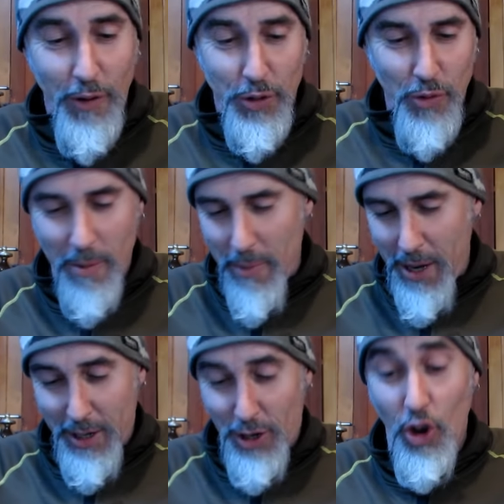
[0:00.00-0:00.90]
I've had to run
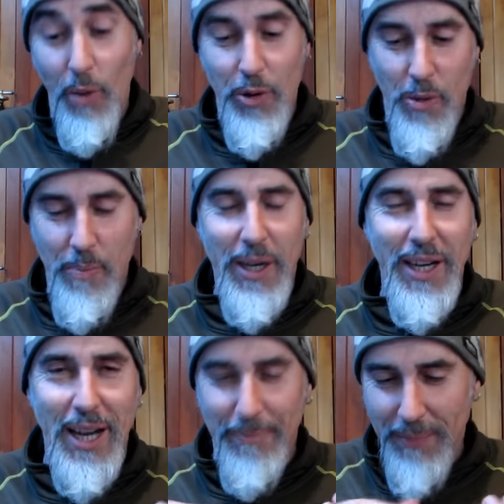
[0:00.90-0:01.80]
back a kilometre and pick
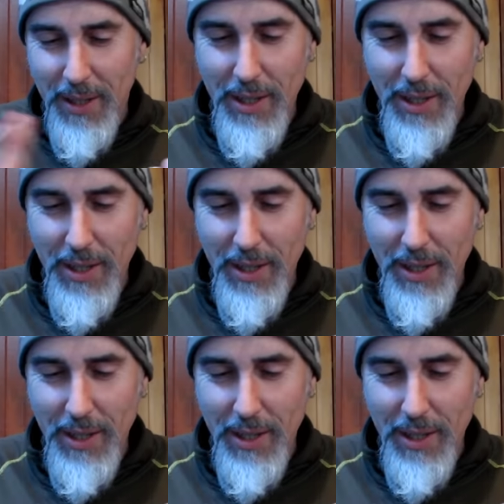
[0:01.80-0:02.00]
it up.